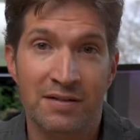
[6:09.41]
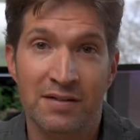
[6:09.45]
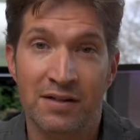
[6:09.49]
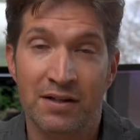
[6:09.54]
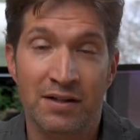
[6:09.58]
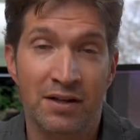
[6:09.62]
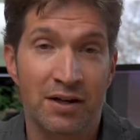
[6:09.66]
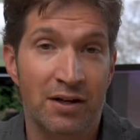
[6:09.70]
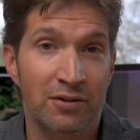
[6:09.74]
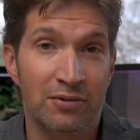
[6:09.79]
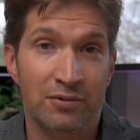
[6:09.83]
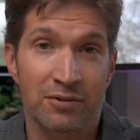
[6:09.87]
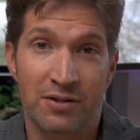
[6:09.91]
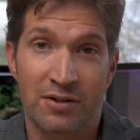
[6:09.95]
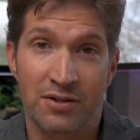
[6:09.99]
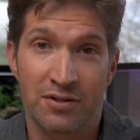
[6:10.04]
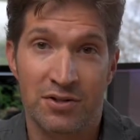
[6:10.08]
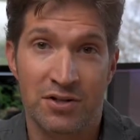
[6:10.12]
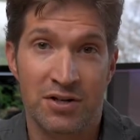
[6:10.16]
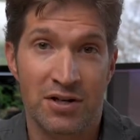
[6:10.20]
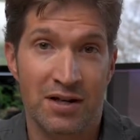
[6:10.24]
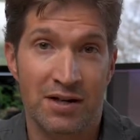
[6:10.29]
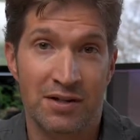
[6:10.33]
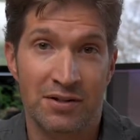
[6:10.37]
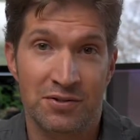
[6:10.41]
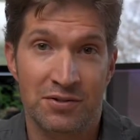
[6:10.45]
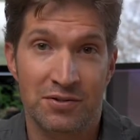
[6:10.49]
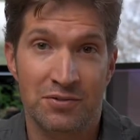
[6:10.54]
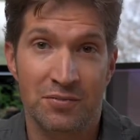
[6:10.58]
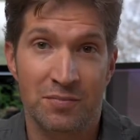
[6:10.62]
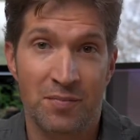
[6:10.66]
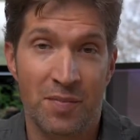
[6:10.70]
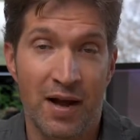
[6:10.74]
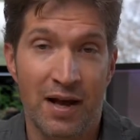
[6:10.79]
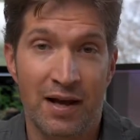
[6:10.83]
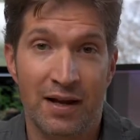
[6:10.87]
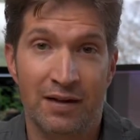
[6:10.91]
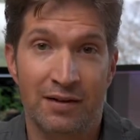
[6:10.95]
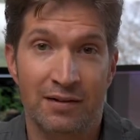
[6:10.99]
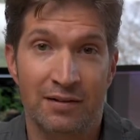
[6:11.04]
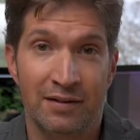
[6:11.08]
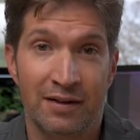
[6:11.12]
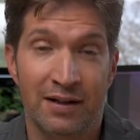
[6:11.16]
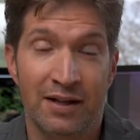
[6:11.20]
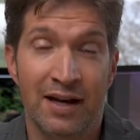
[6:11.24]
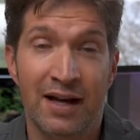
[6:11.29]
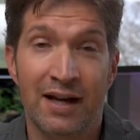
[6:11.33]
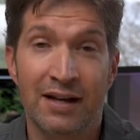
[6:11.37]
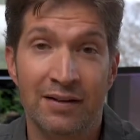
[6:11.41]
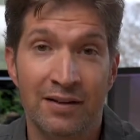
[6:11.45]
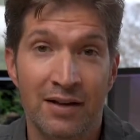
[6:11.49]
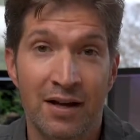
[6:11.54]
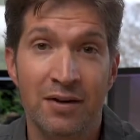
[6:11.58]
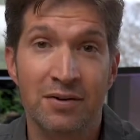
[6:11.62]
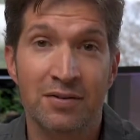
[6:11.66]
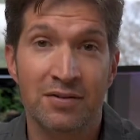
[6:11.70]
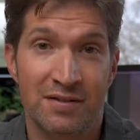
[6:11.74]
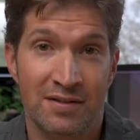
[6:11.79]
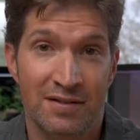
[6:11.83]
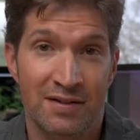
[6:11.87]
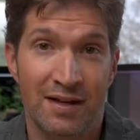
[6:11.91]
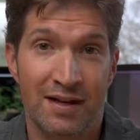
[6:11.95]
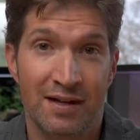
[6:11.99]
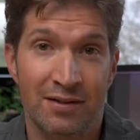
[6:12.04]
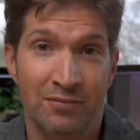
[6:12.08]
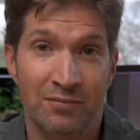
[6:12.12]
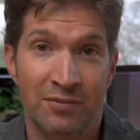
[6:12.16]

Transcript: the color can change dramatically. And I noticed that.